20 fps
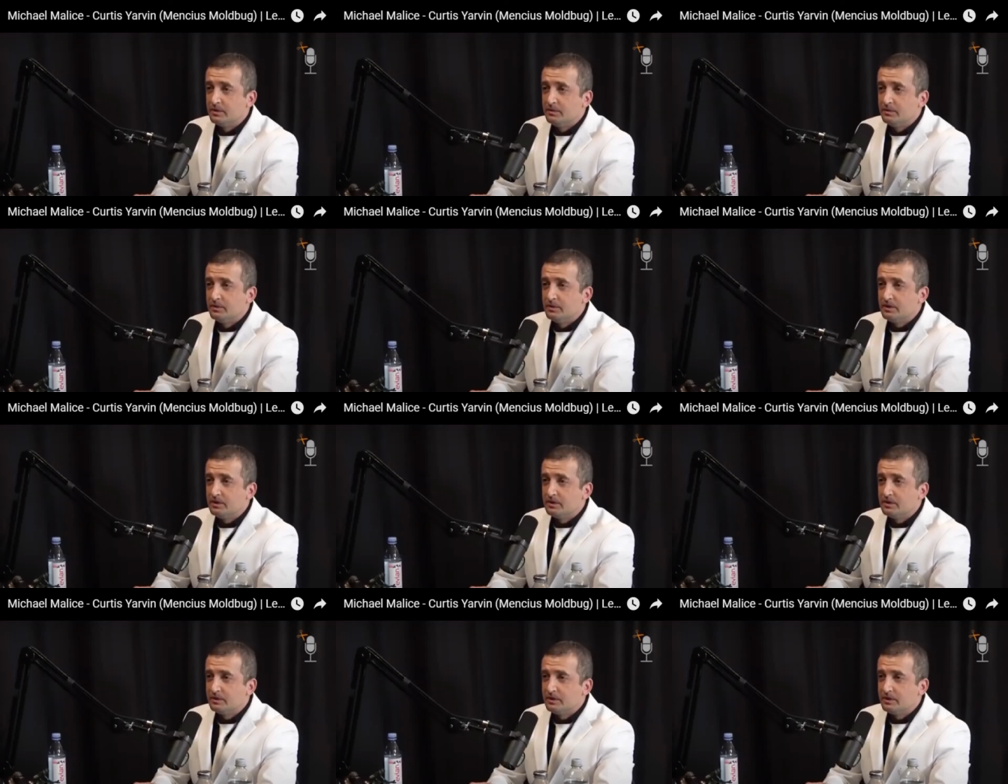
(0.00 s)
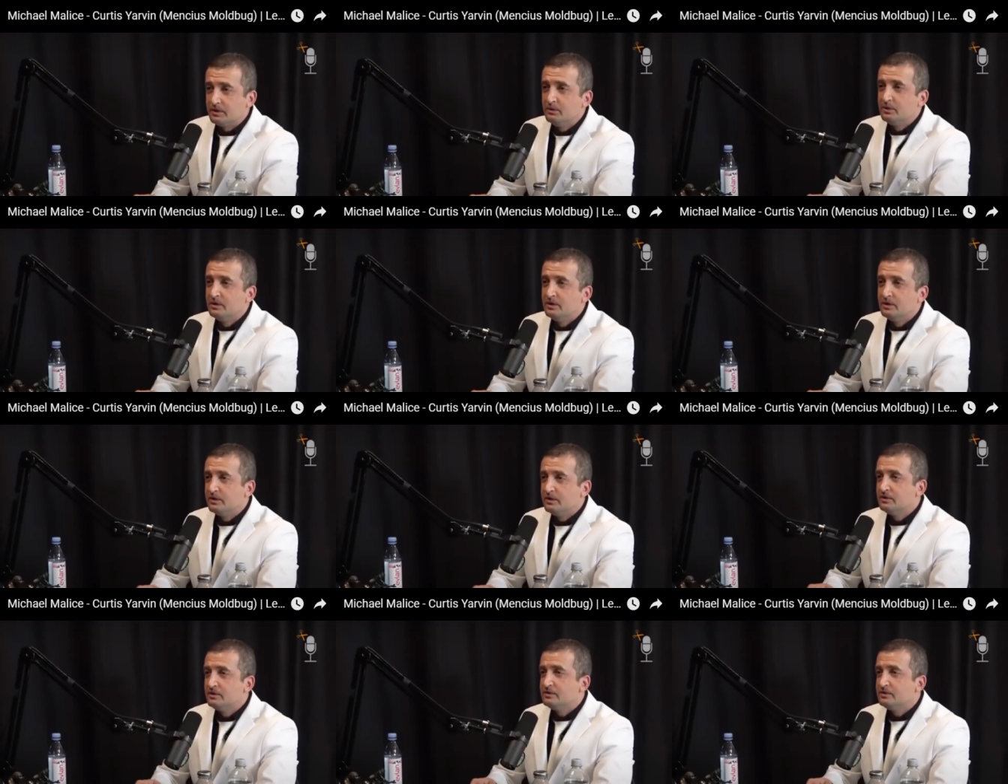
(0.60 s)
because you
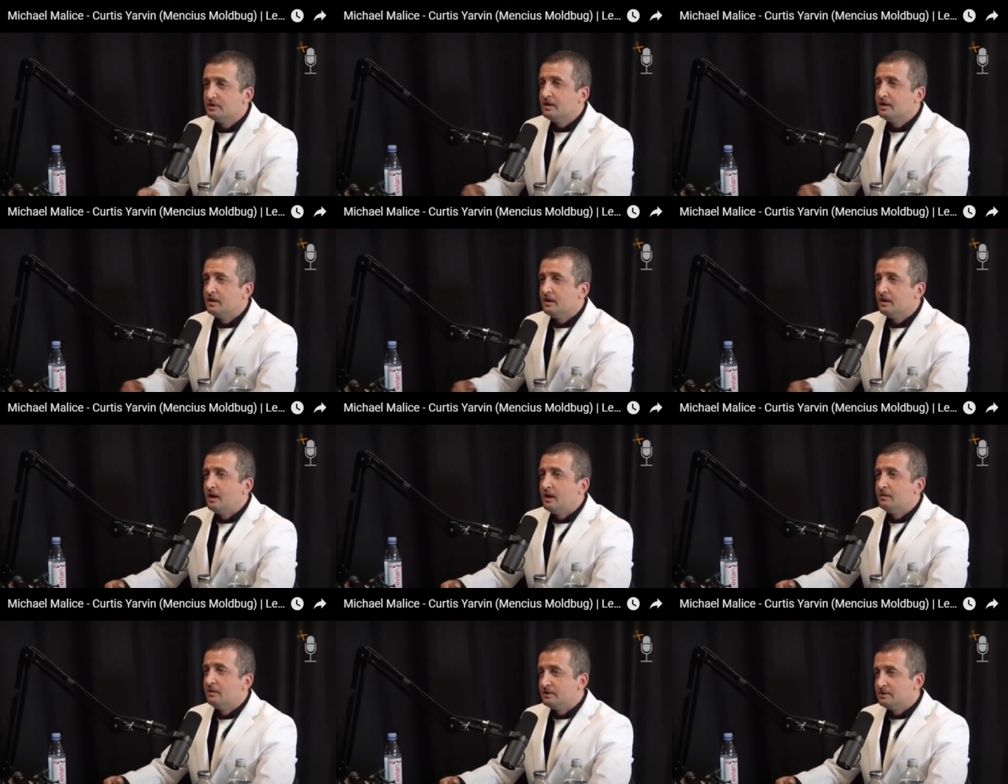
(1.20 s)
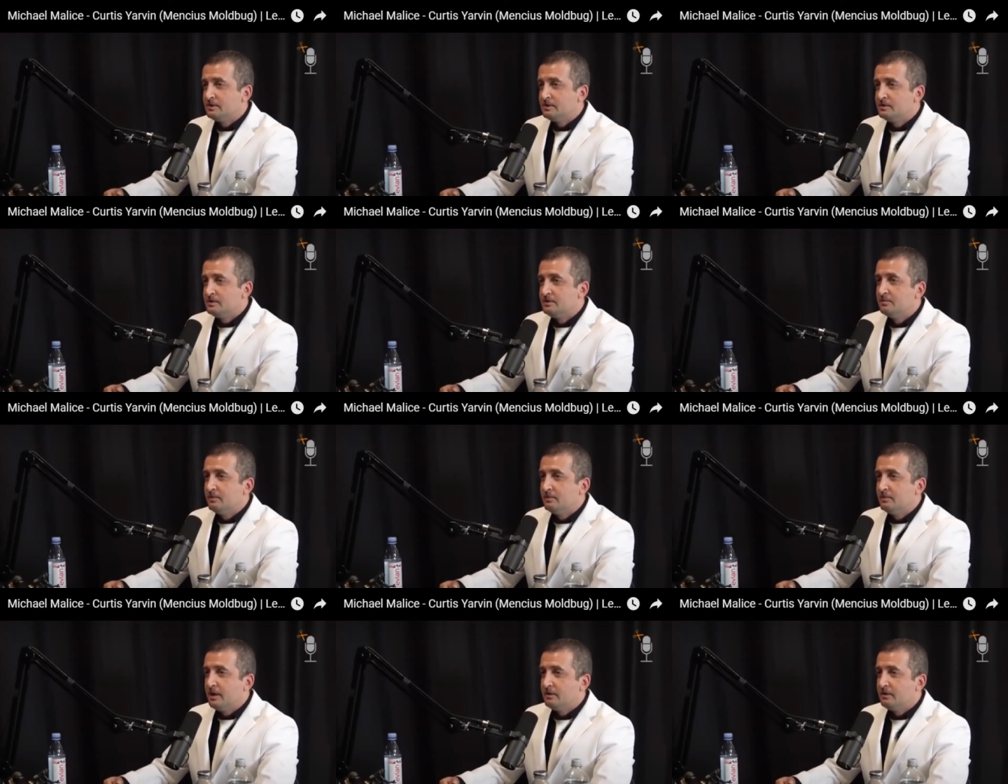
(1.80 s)
can understand that i'm going to
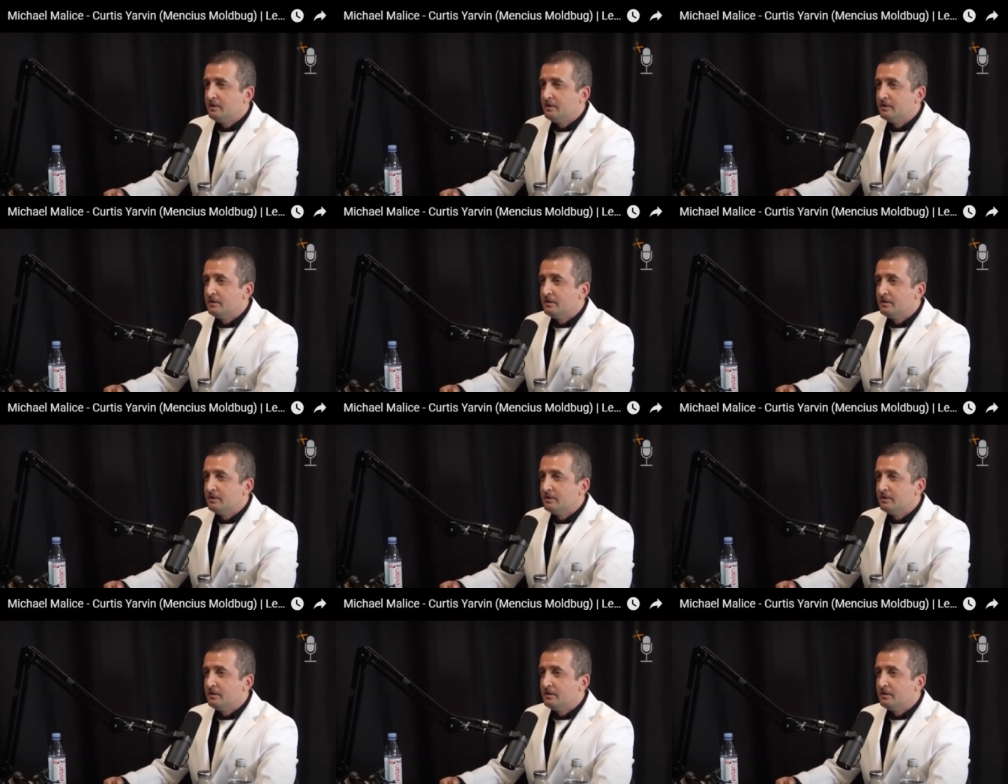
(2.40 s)
steel man the,